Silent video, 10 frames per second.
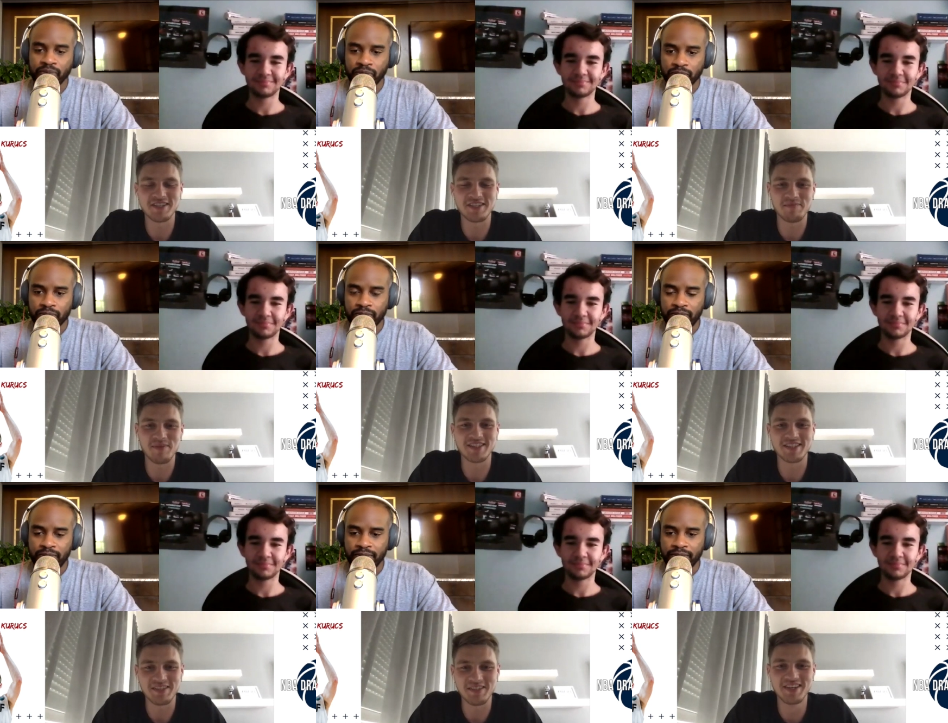Speaker 1: pressing,
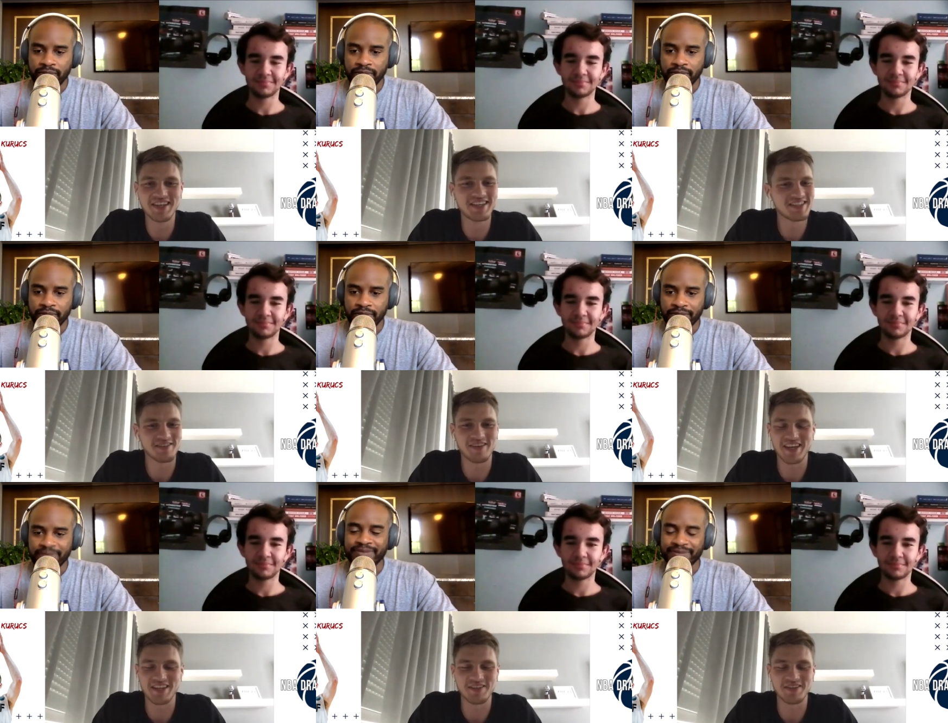pressing you.
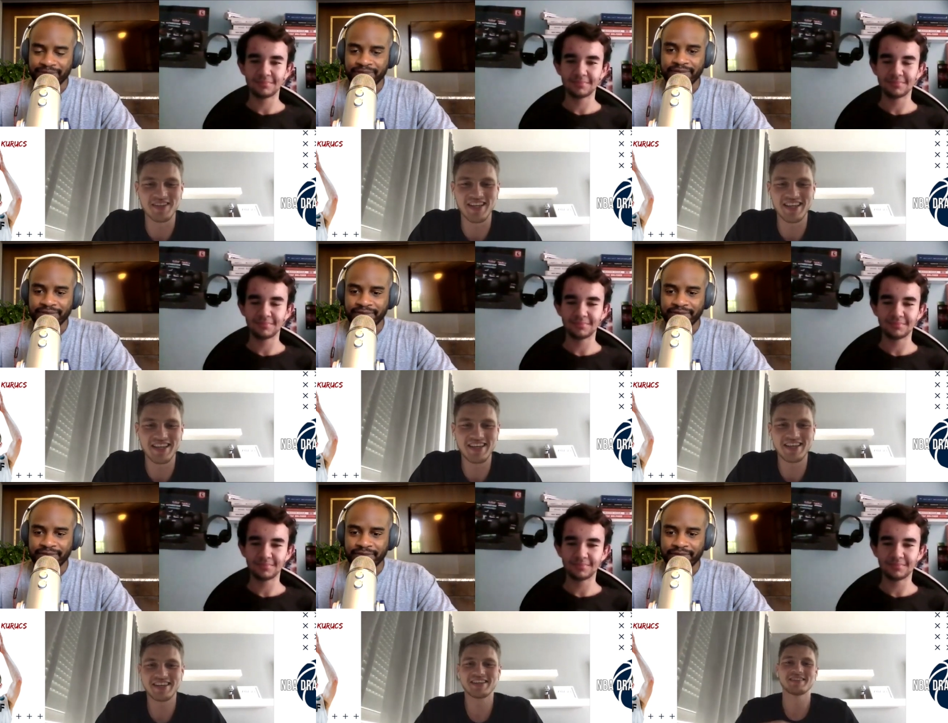
Speaker 2: So I had to do that.
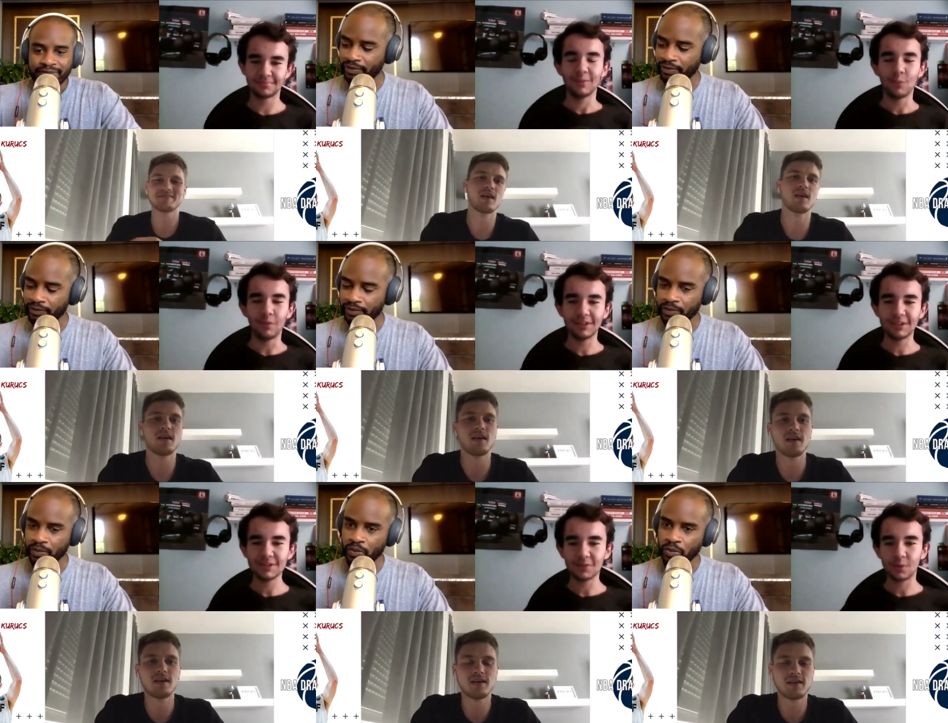What
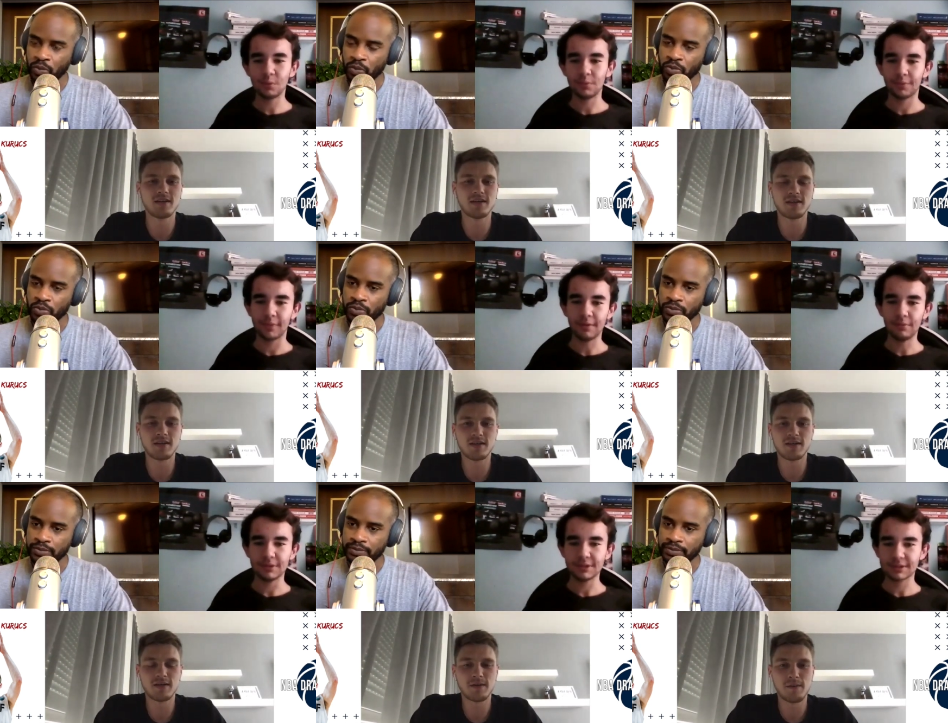is your
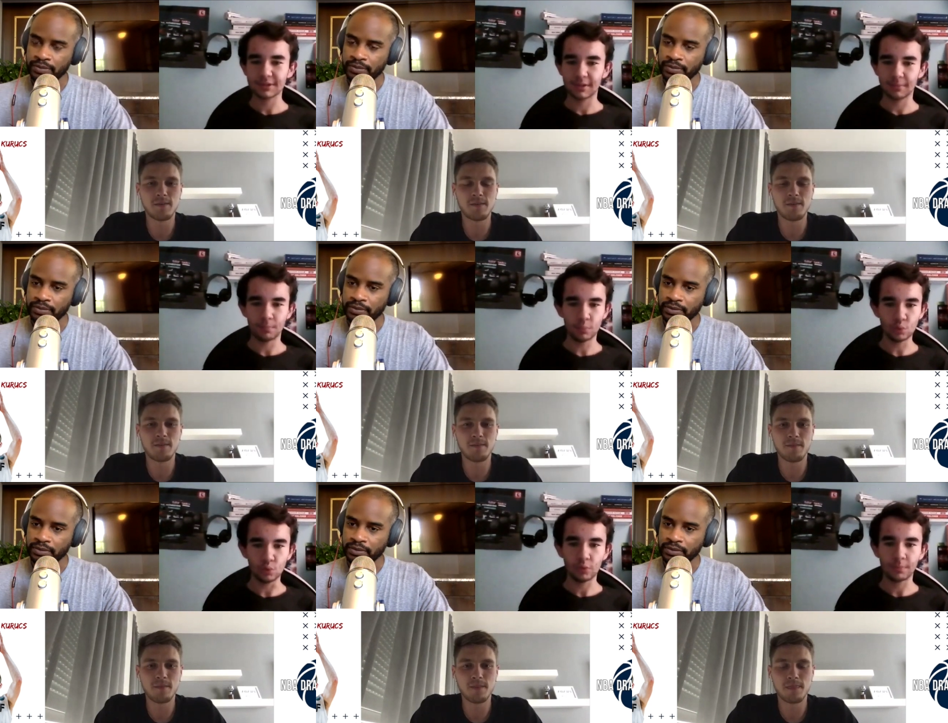favorite
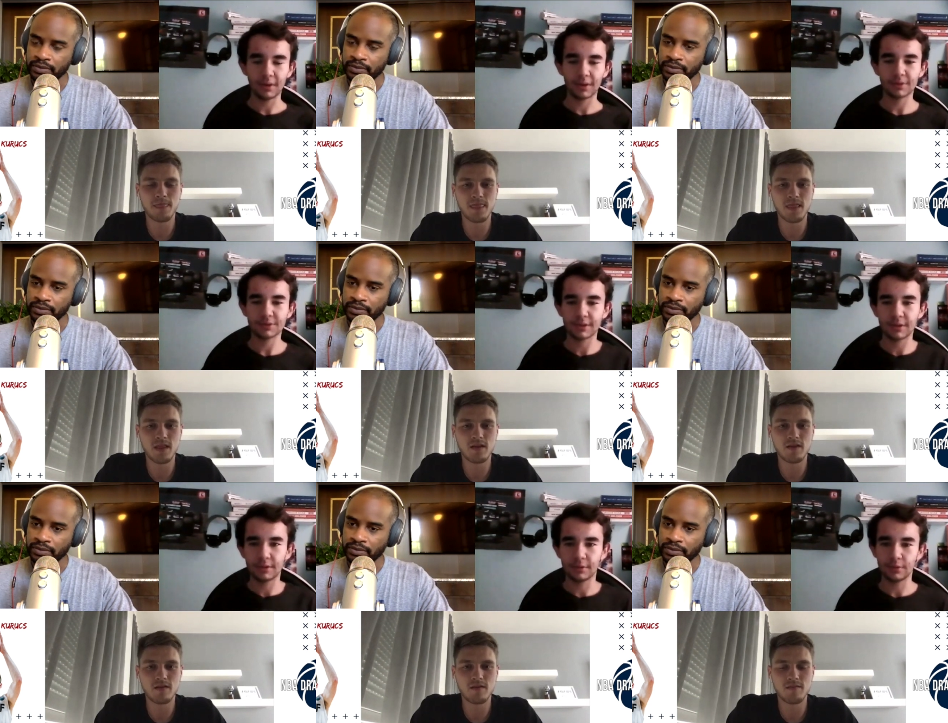book? Because
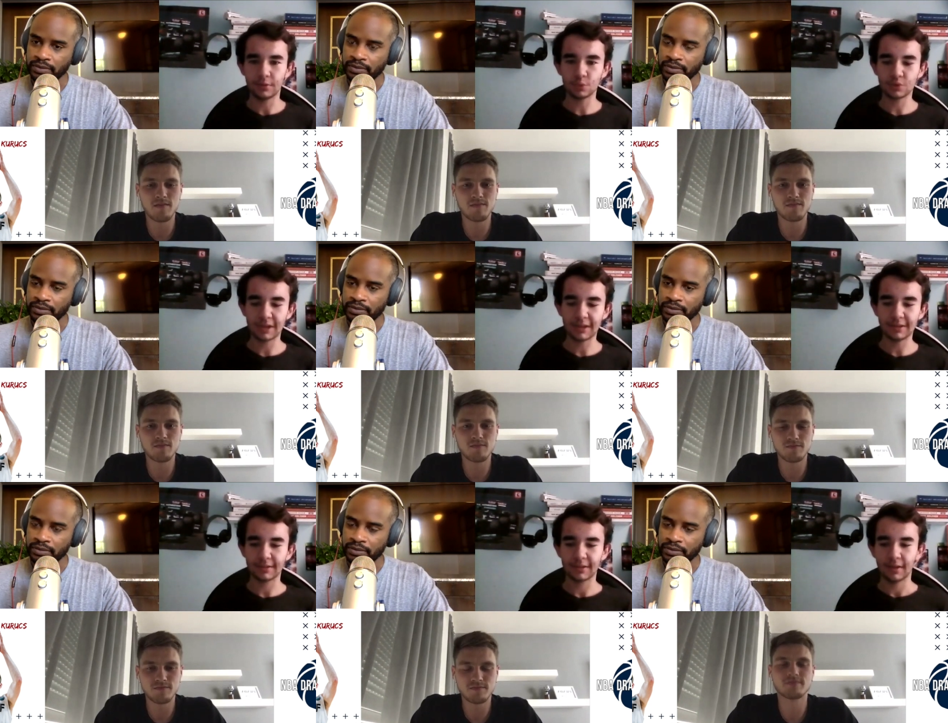uh, you said
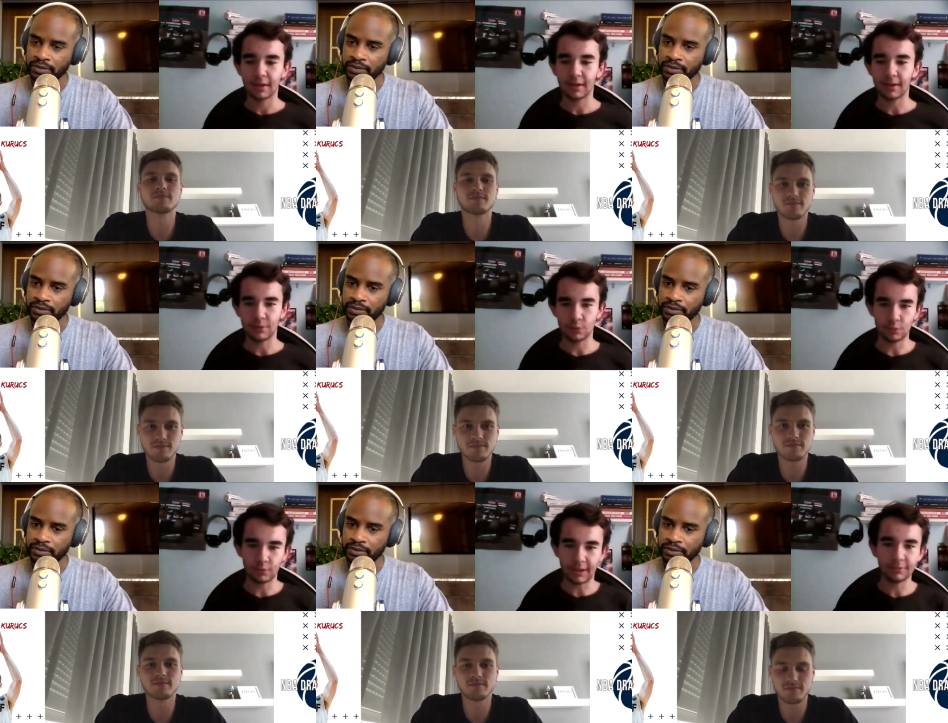uh, you
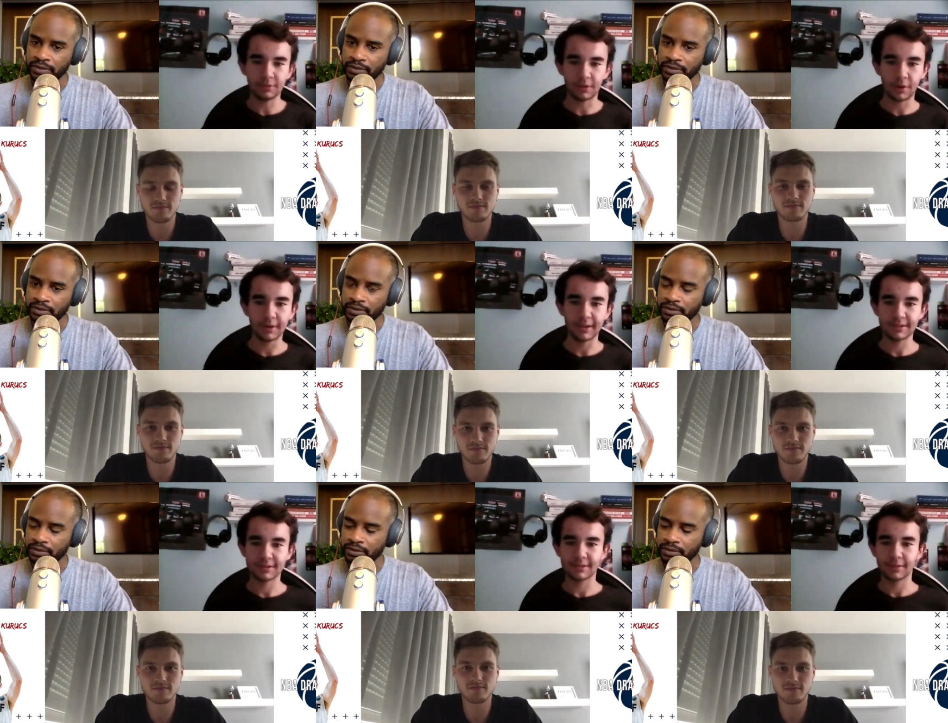love to learn,
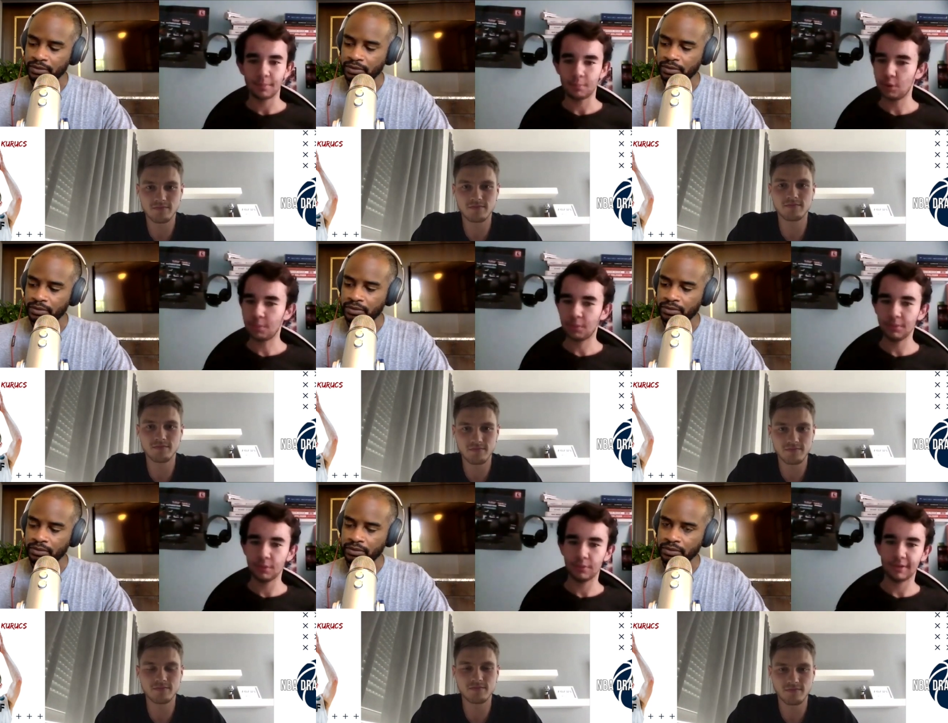and
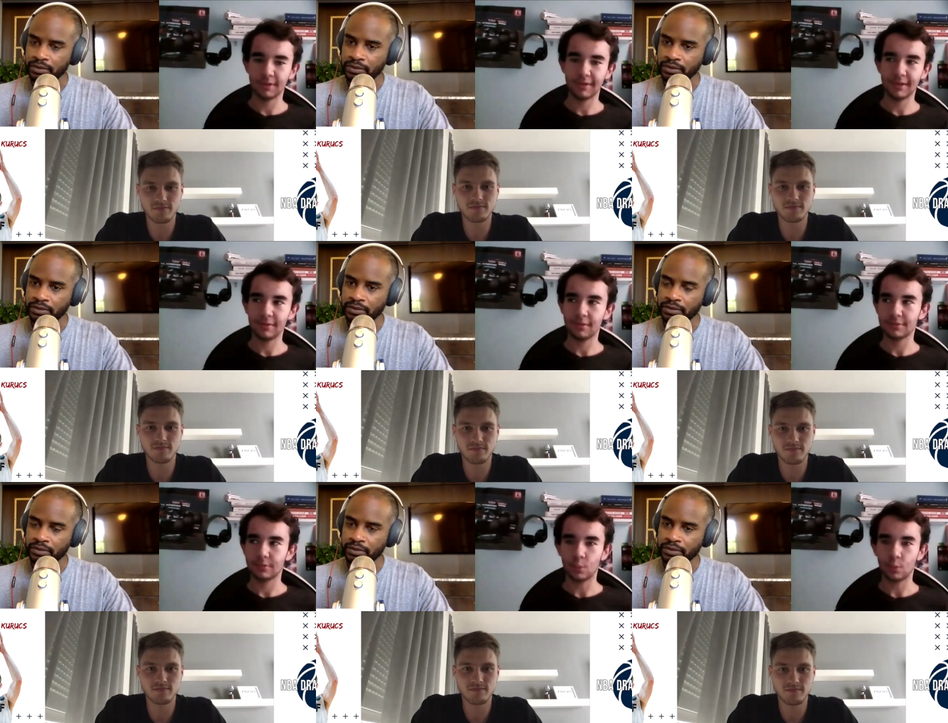probably you have a
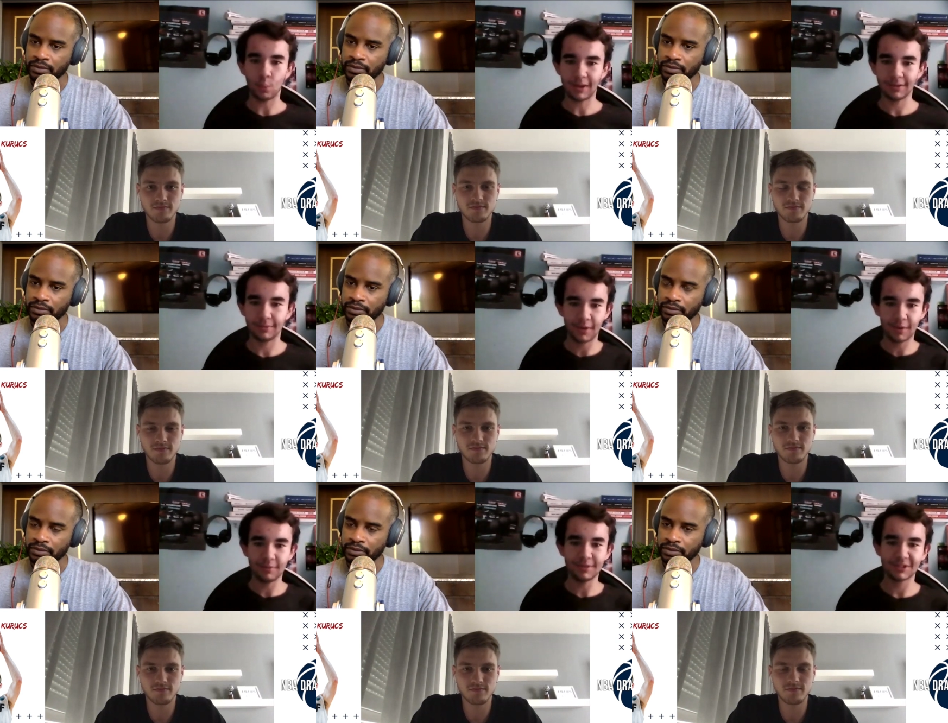one
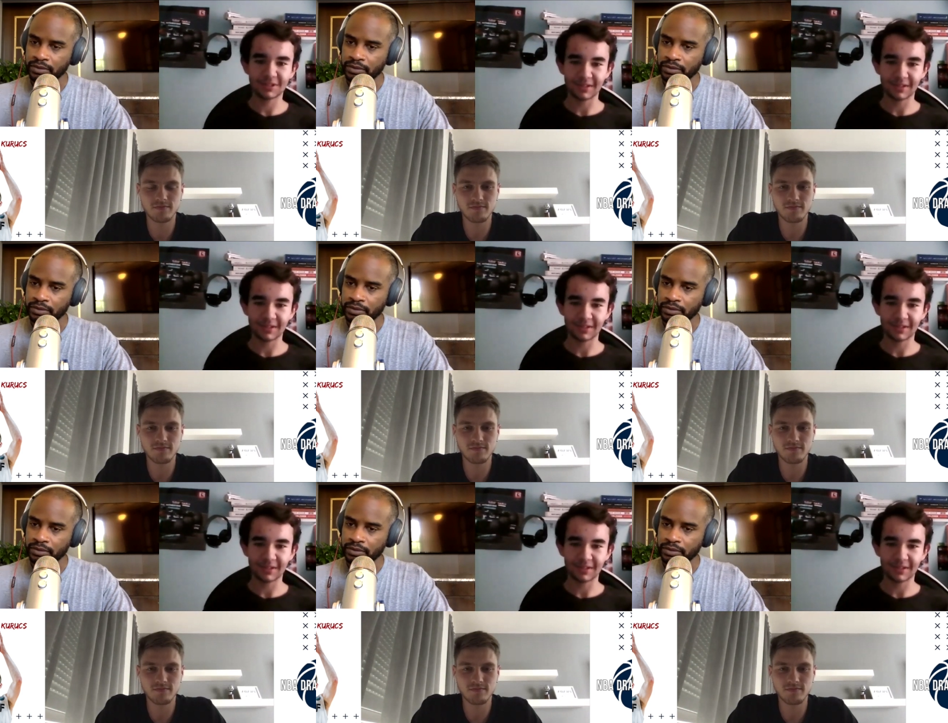favorite